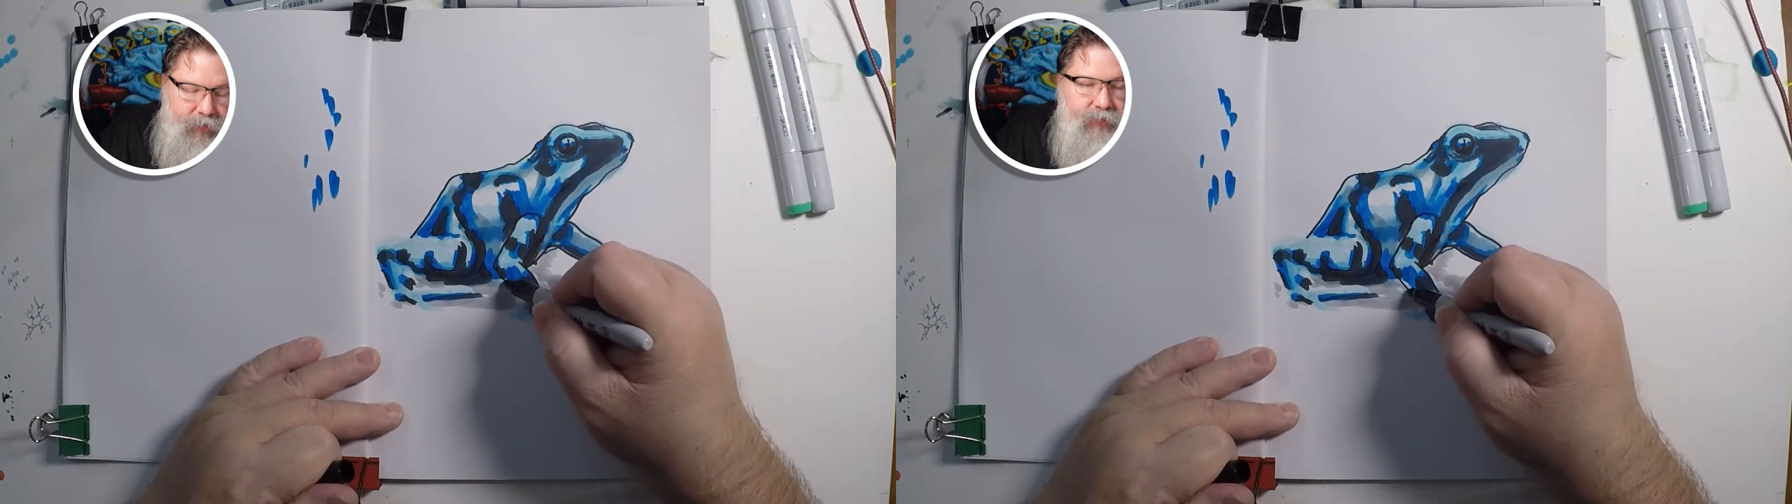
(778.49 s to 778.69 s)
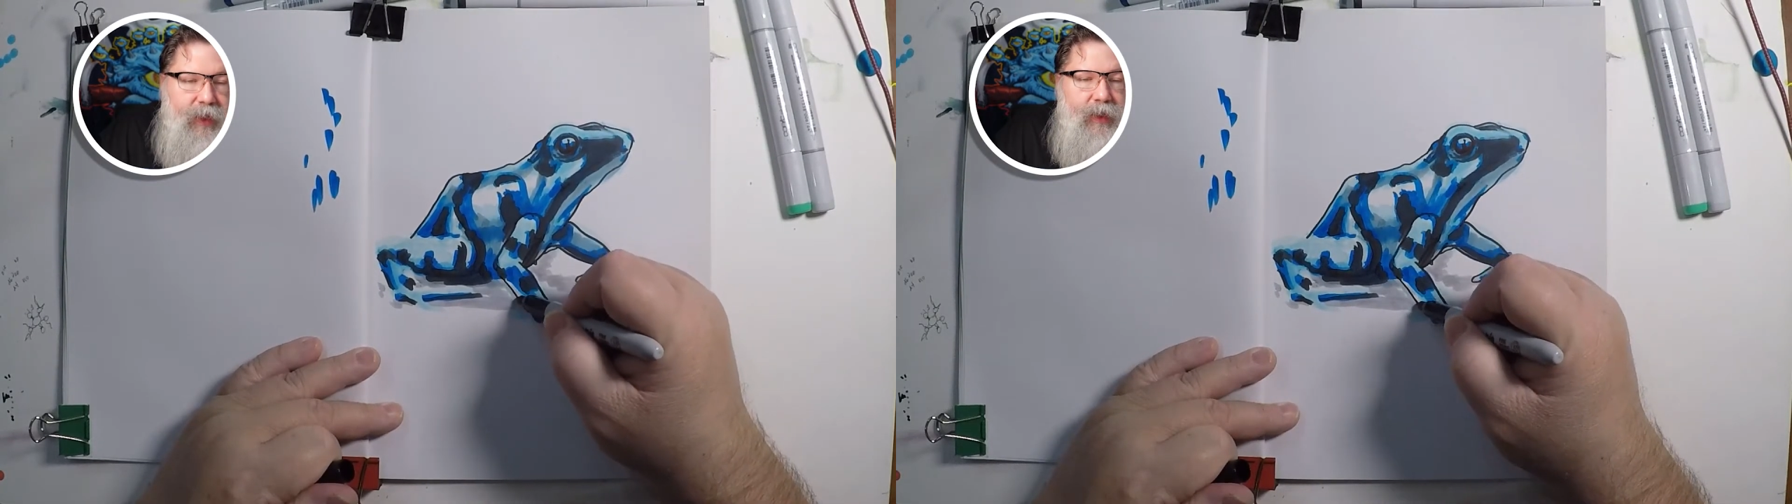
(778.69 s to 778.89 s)

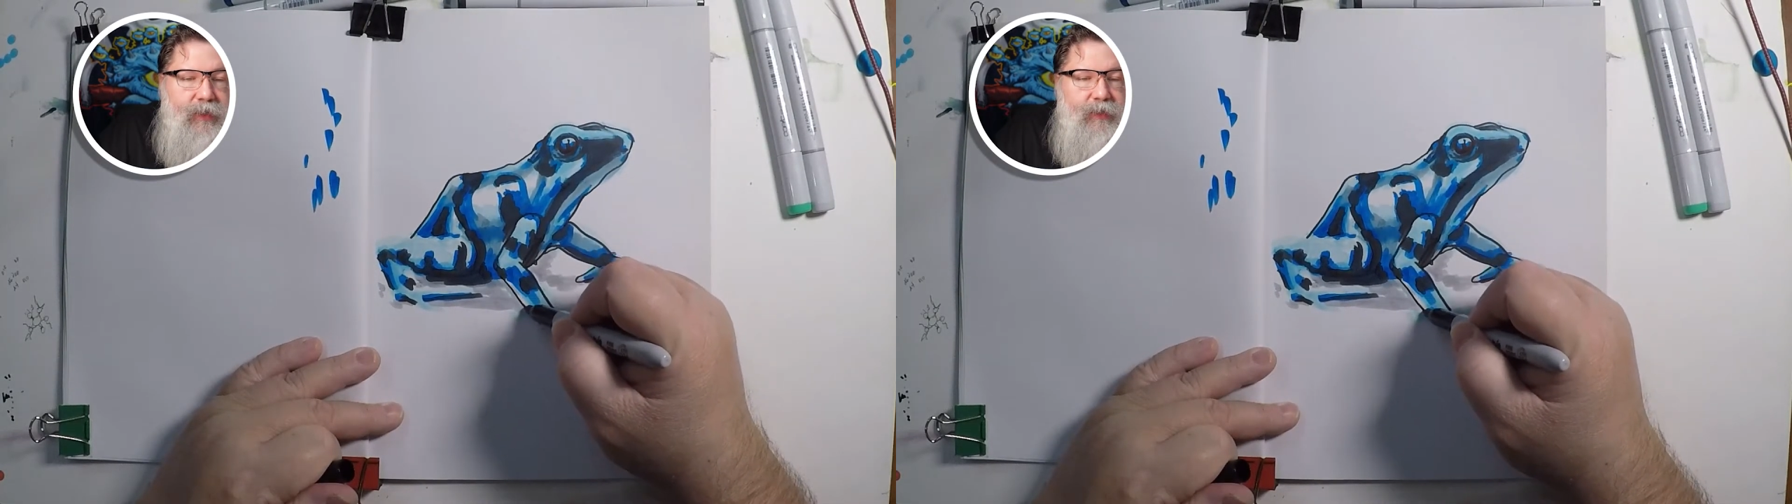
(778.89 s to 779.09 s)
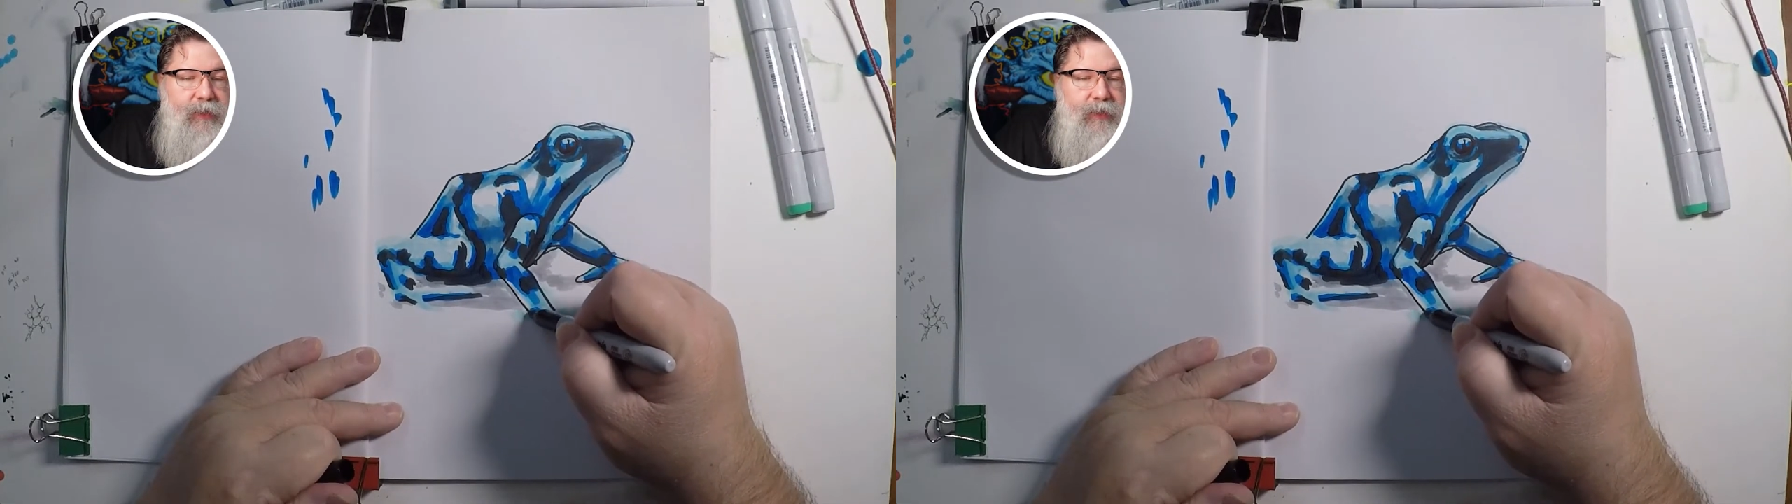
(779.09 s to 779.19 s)
his hand